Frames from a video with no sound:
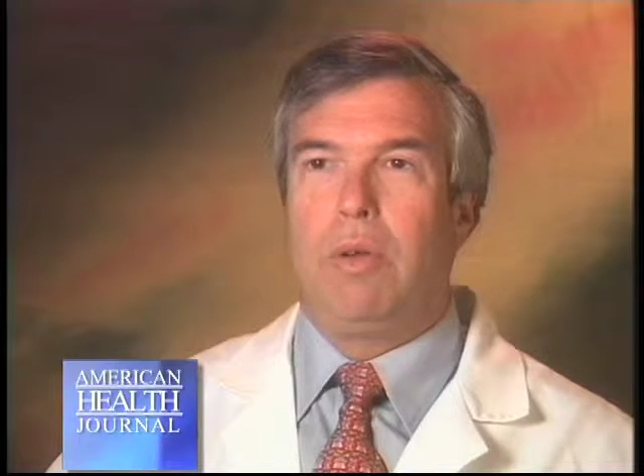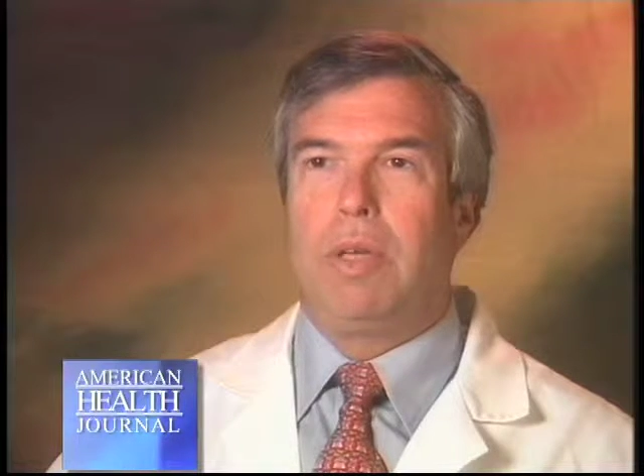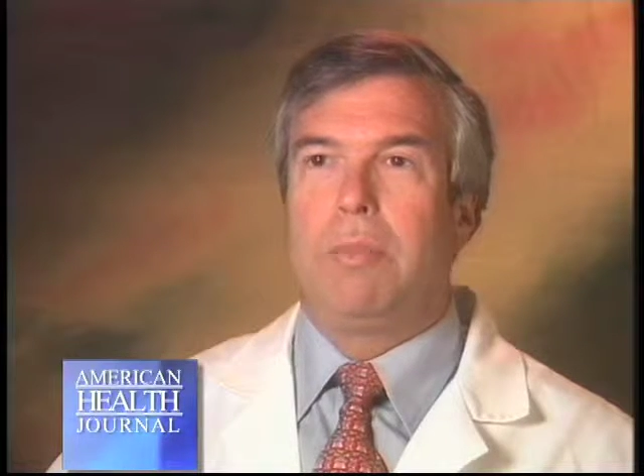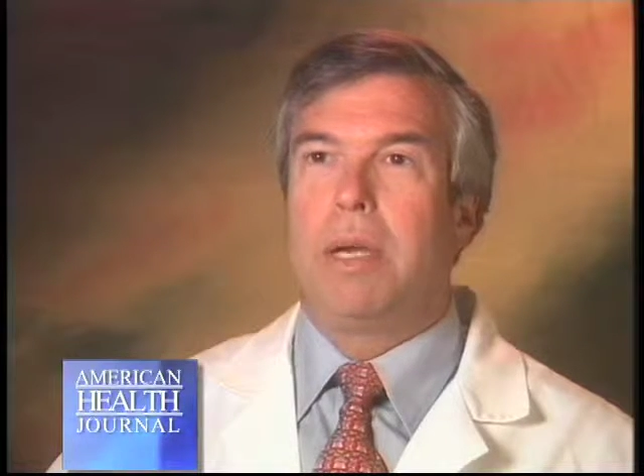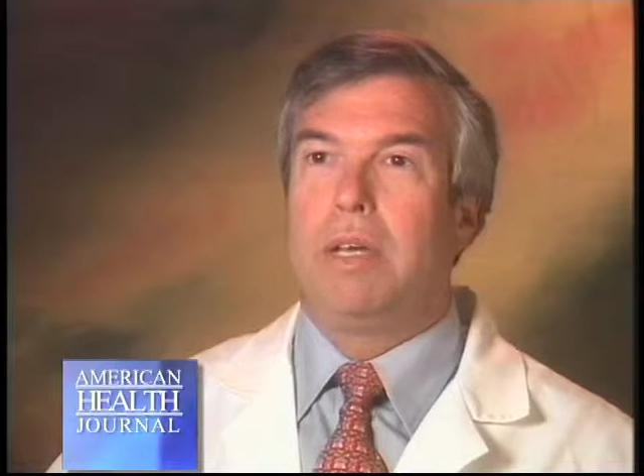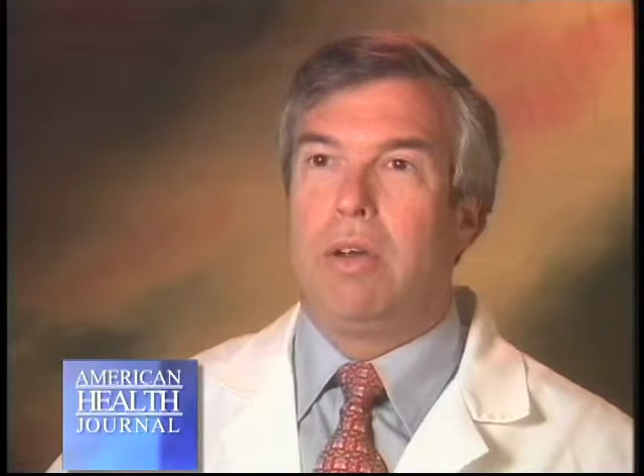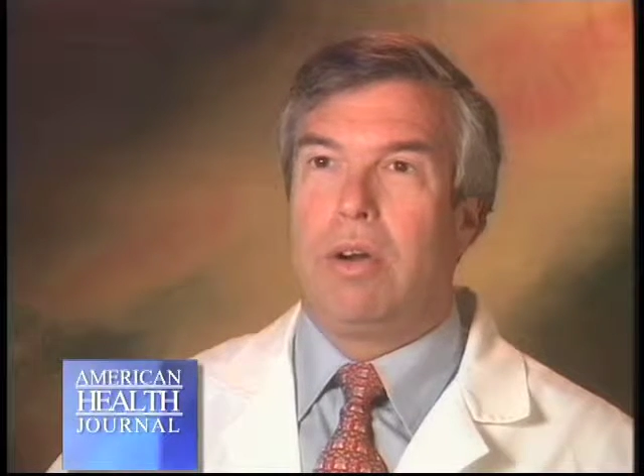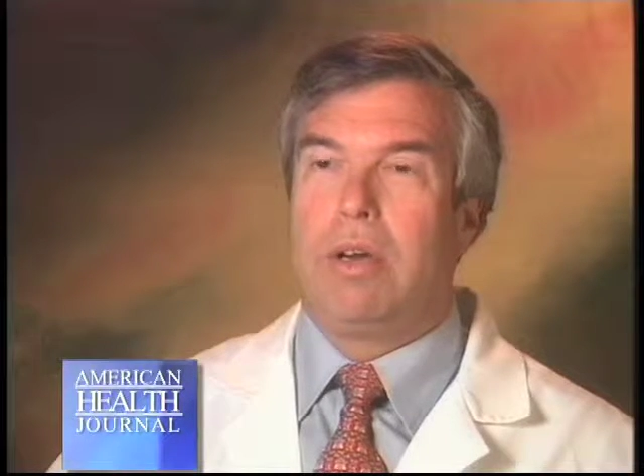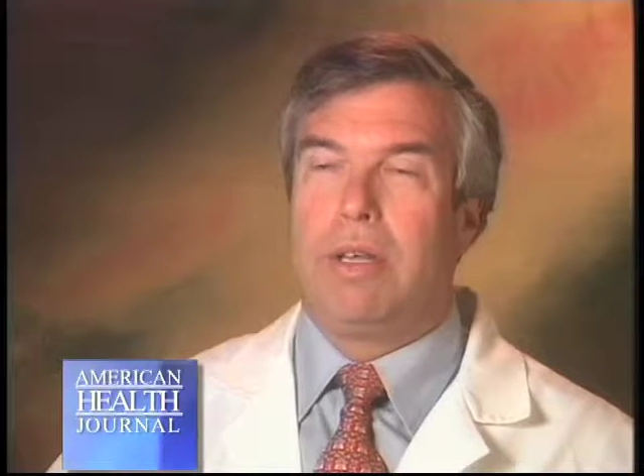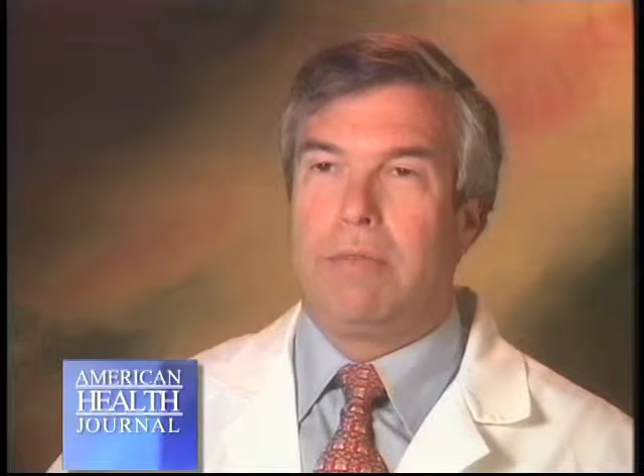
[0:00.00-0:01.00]
only a
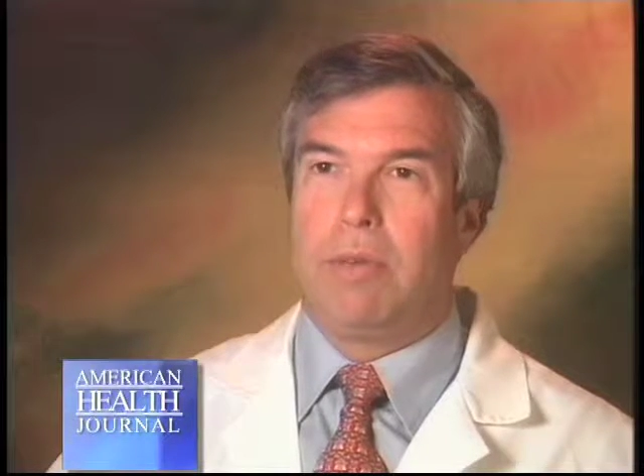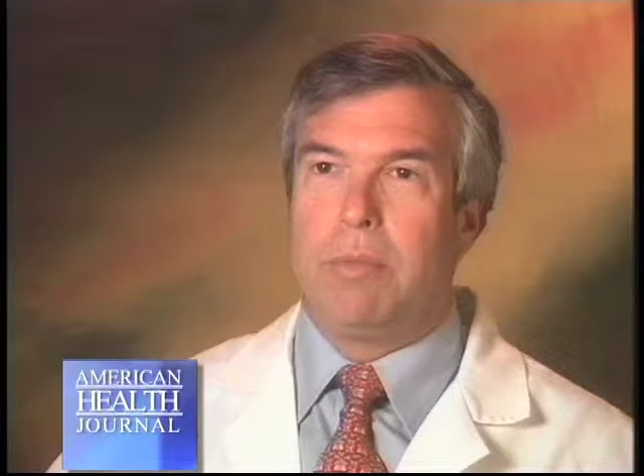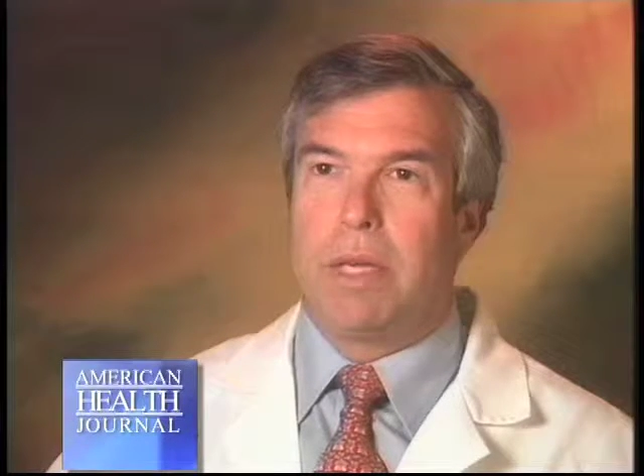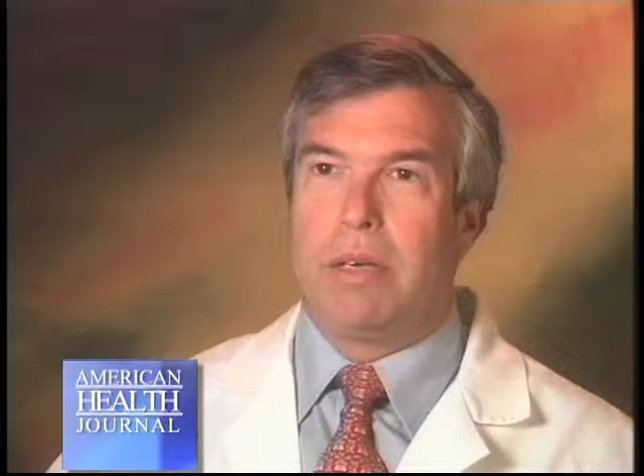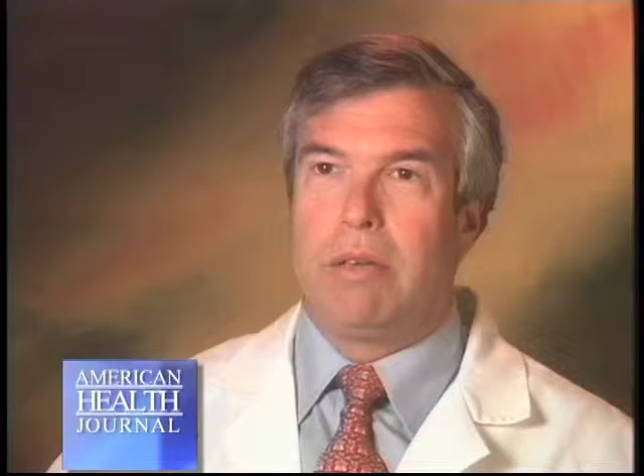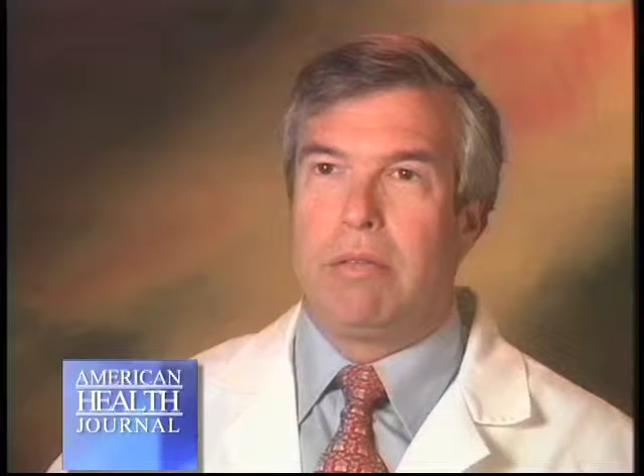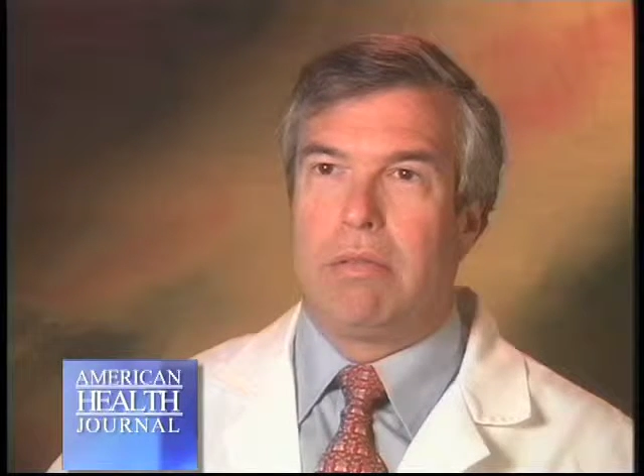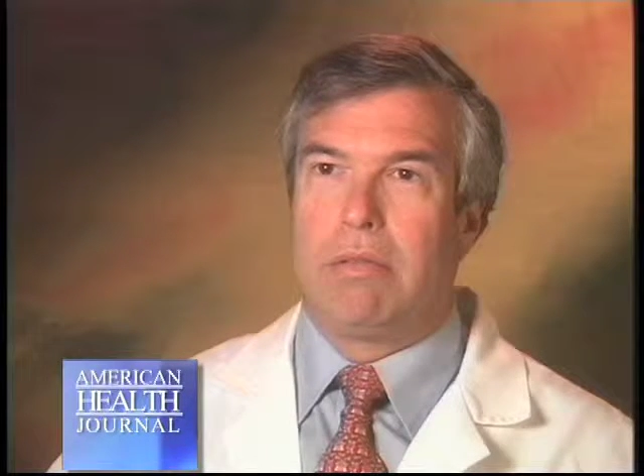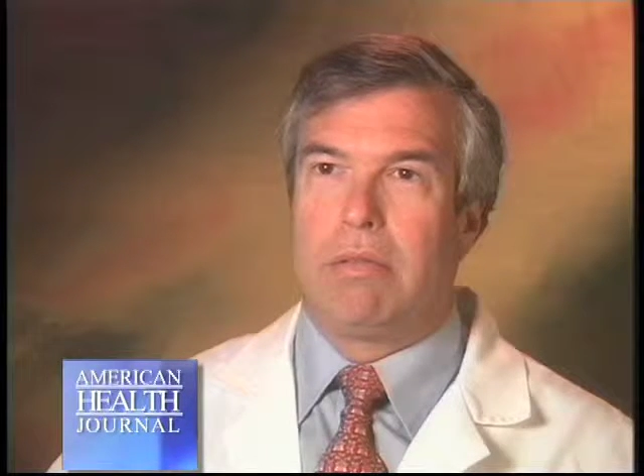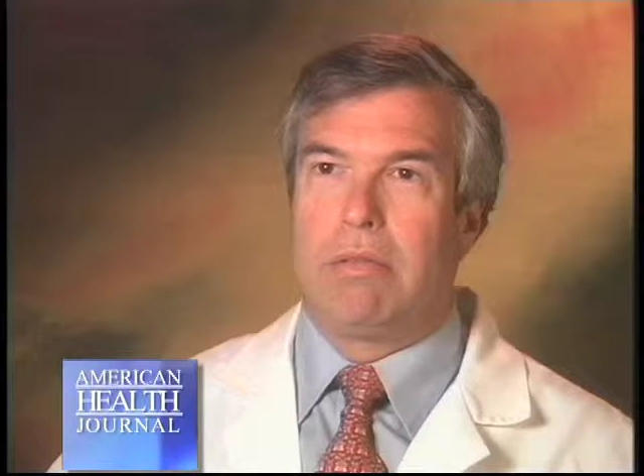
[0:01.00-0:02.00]
minority of women
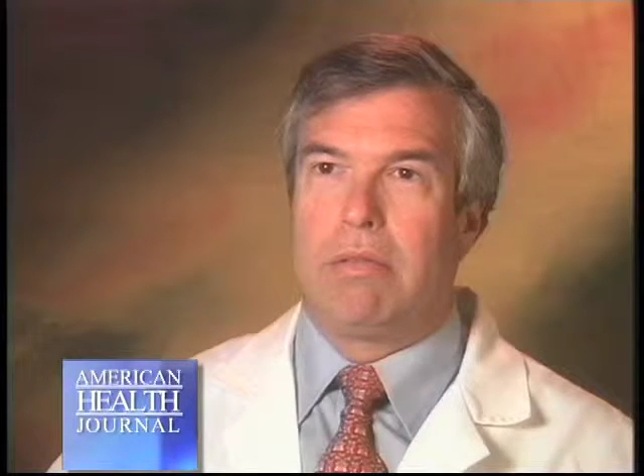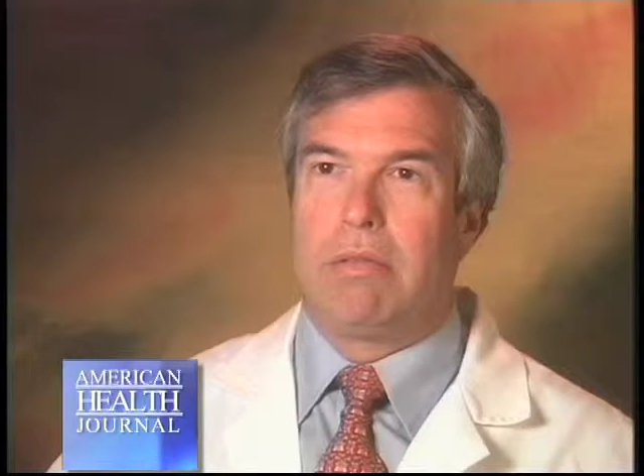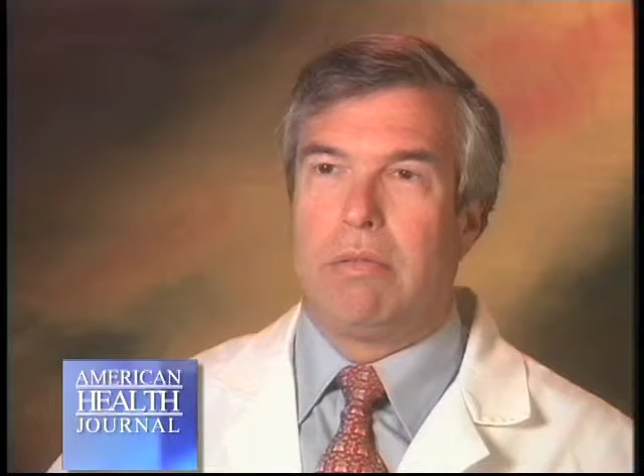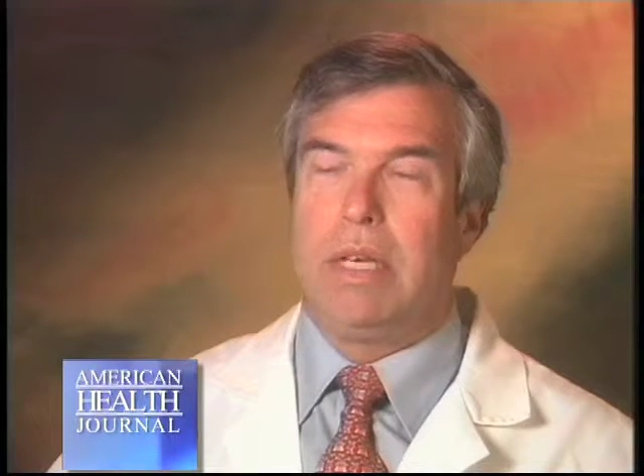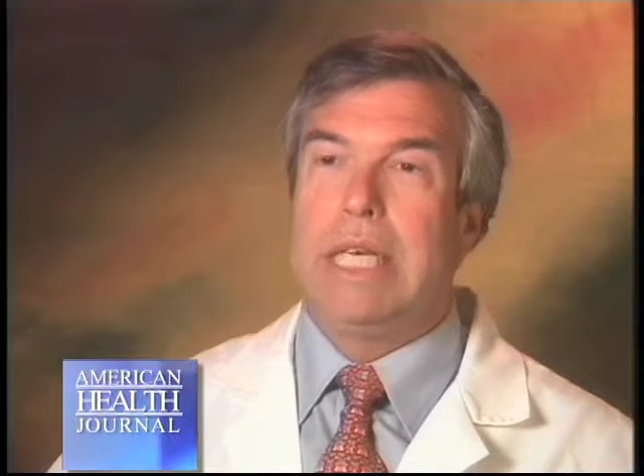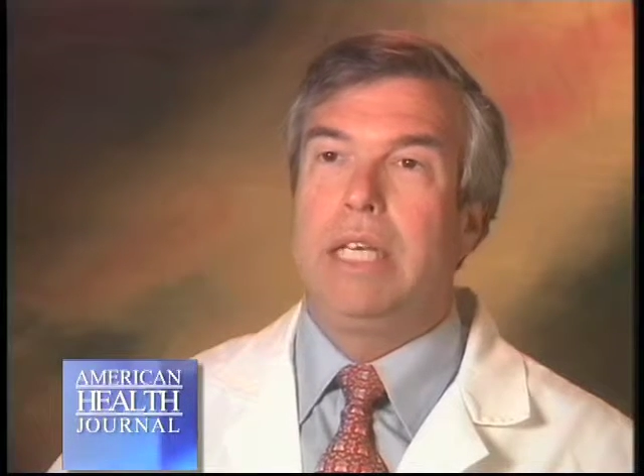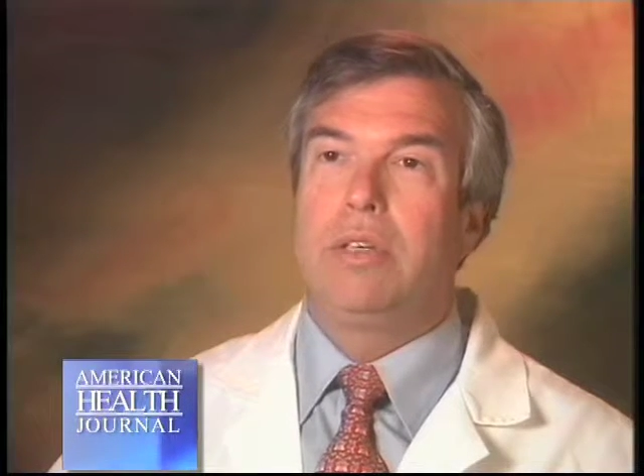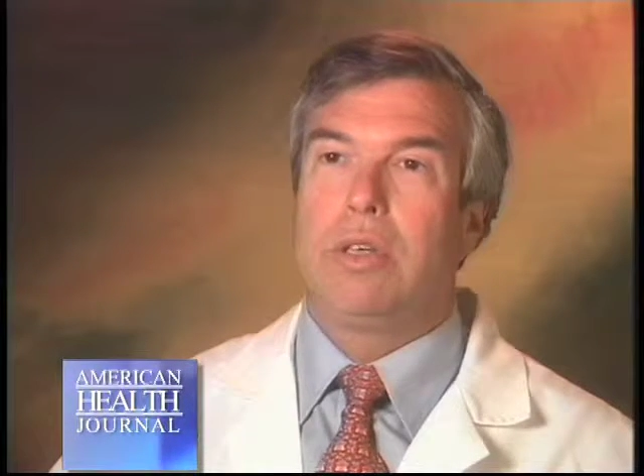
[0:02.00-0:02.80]
need